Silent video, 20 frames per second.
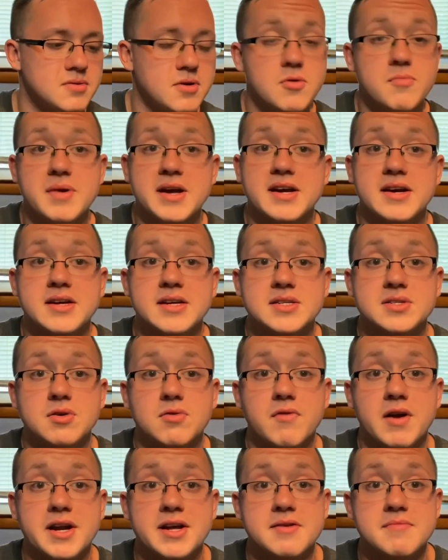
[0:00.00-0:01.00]
Omega is
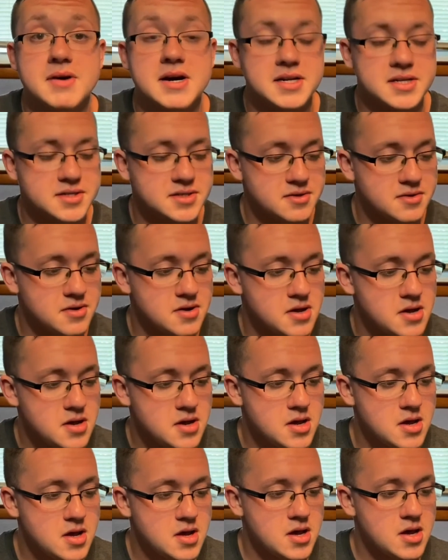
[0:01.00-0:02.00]
already a monster.
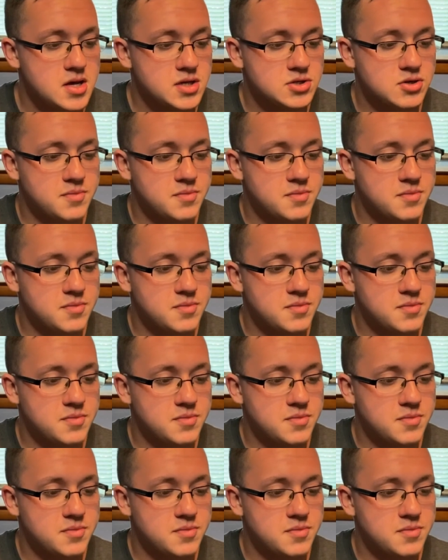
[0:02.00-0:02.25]
So